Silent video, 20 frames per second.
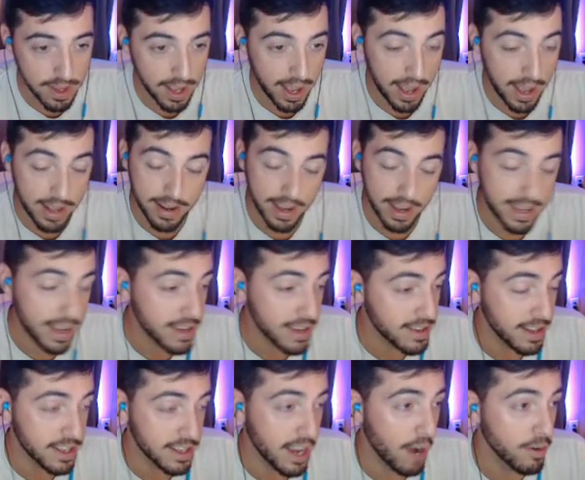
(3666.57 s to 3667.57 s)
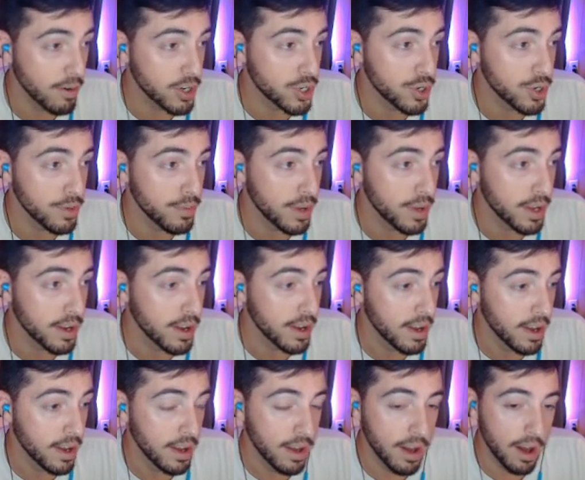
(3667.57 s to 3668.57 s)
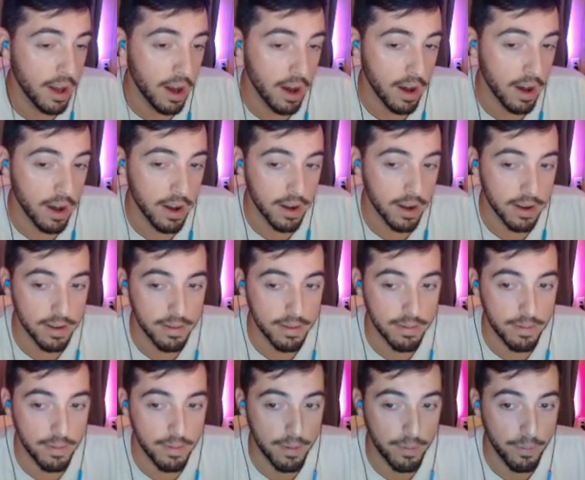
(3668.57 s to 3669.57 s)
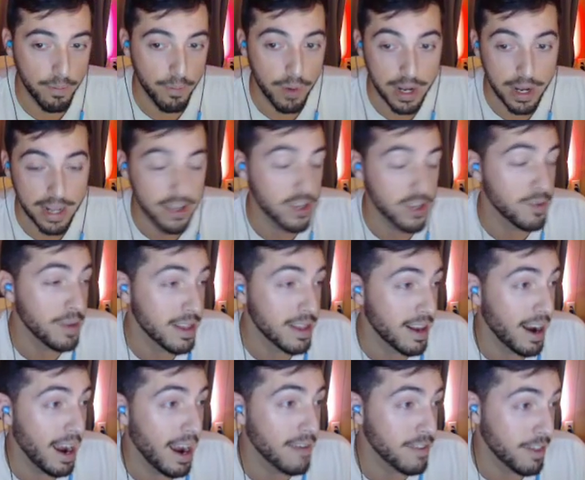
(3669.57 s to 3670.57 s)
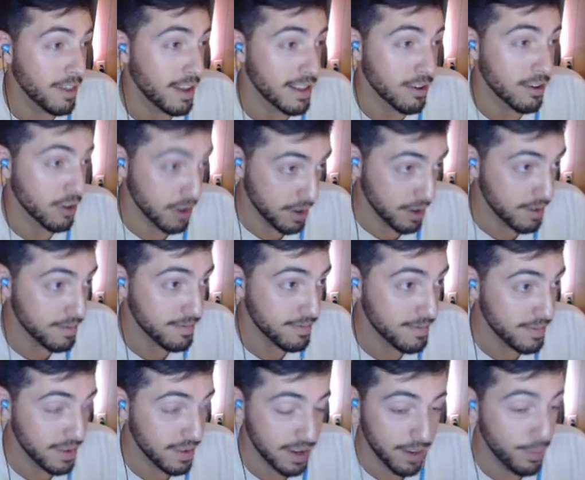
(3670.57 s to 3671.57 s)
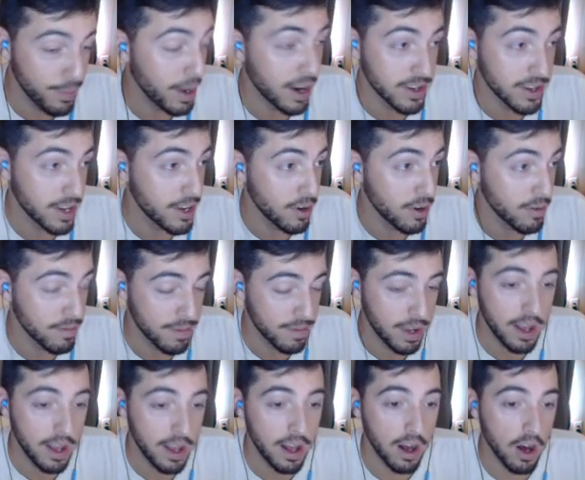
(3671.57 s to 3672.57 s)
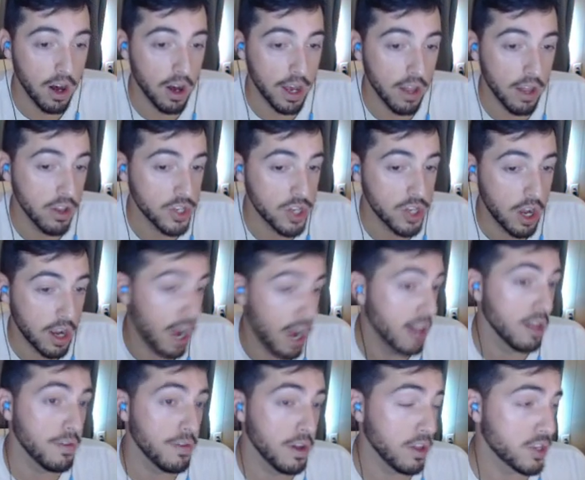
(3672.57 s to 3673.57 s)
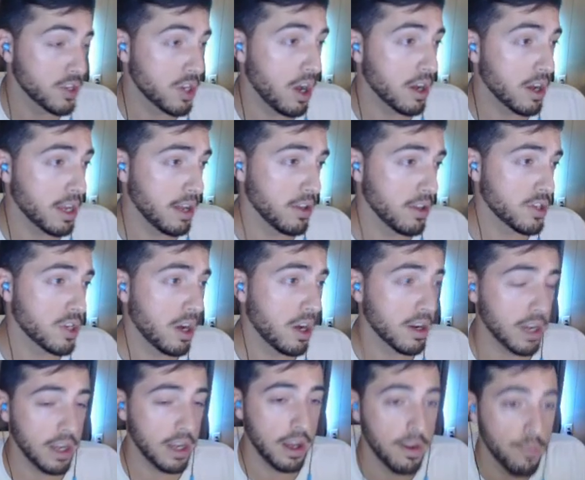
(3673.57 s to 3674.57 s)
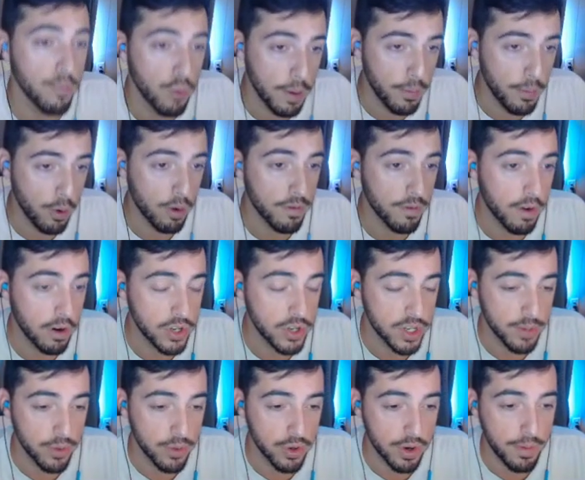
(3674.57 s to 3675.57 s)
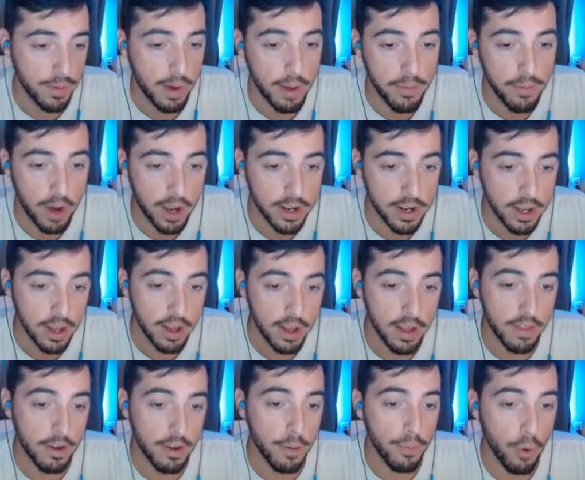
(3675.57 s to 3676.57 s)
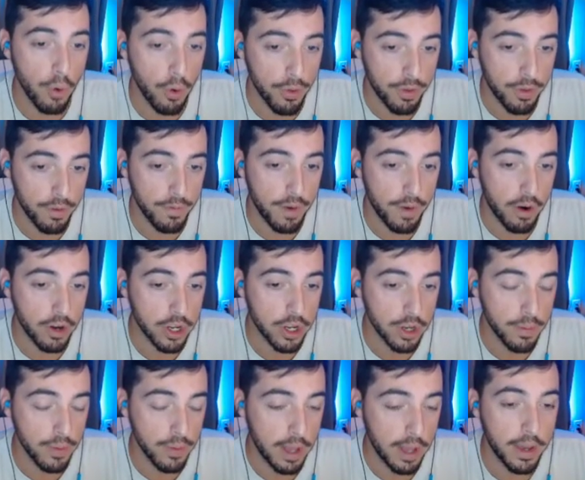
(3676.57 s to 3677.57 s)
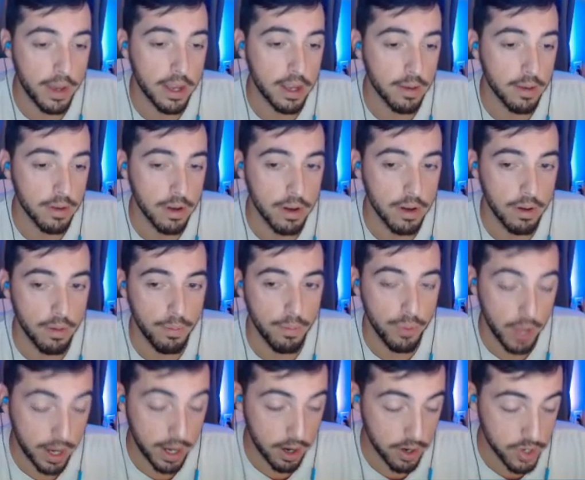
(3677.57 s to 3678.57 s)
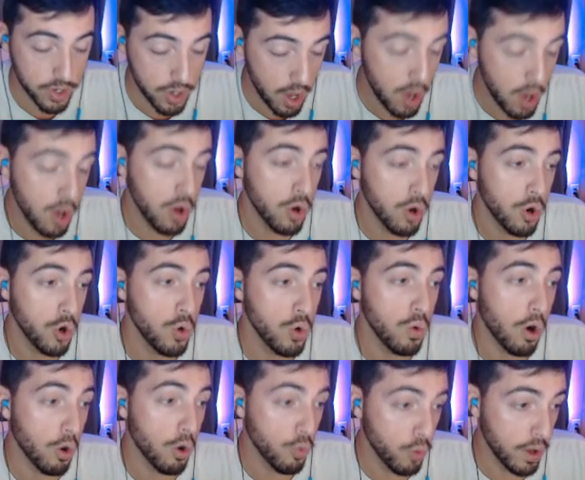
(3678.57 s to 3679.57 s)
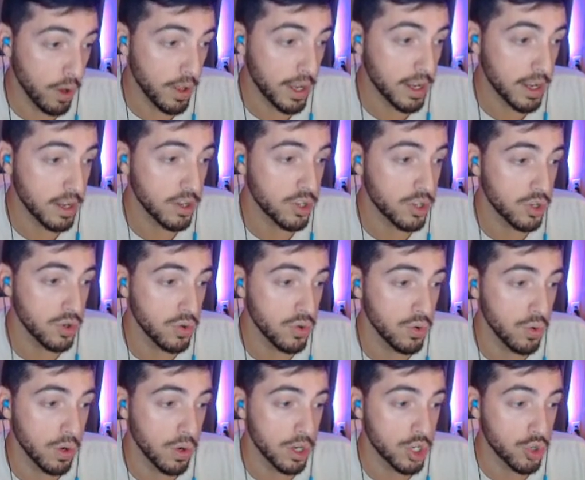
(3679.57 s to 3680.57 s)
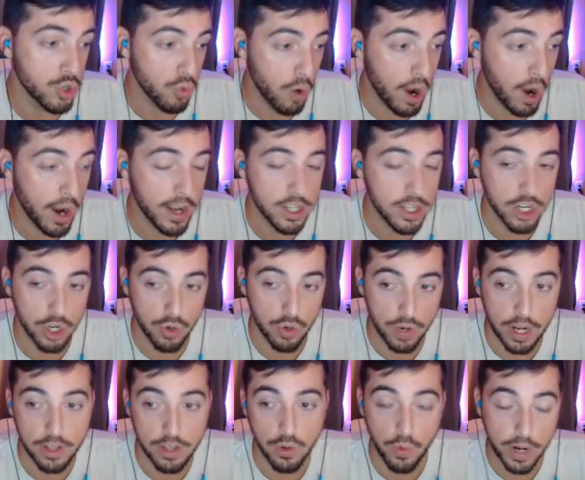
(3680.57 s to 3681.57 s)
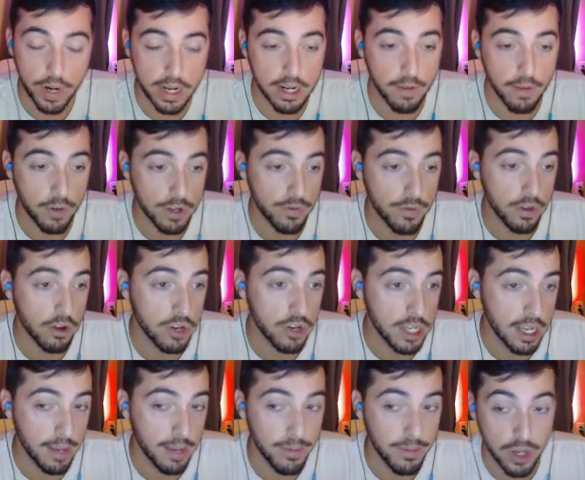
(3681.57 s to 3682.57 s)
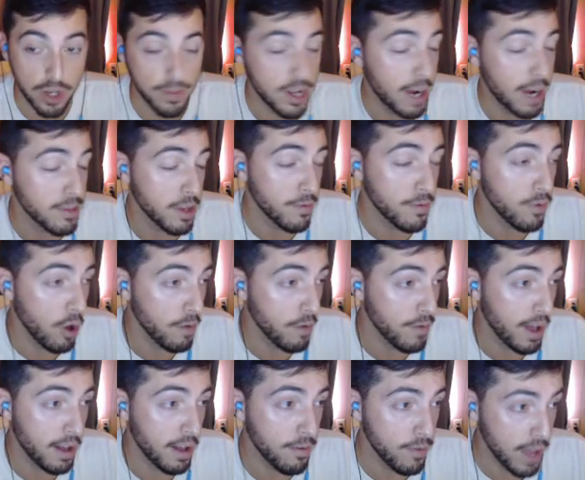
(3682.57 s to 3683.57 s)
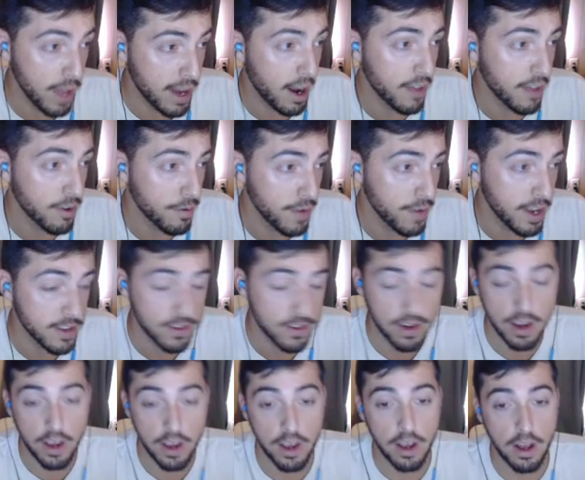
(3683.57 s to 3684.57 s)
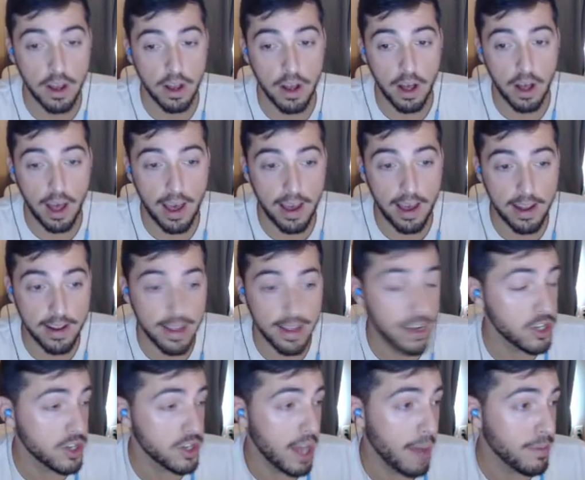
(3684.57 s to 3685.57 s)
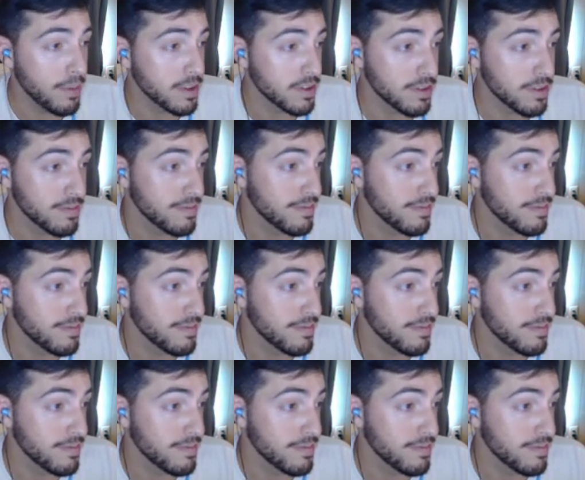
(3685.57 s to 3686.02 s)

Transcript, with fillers: And I guess that's how it should be. Uh, but it doesn't mean that I have to think they're good, because I don't. Uh, Hylissang, I love Hylissang. Hylissang and Bwipo are very similar in my mind. They're both very good playmaking players who are willing to try to create the winning difference for their team. Sometimes they fall flat, flat on their face, and that just happens.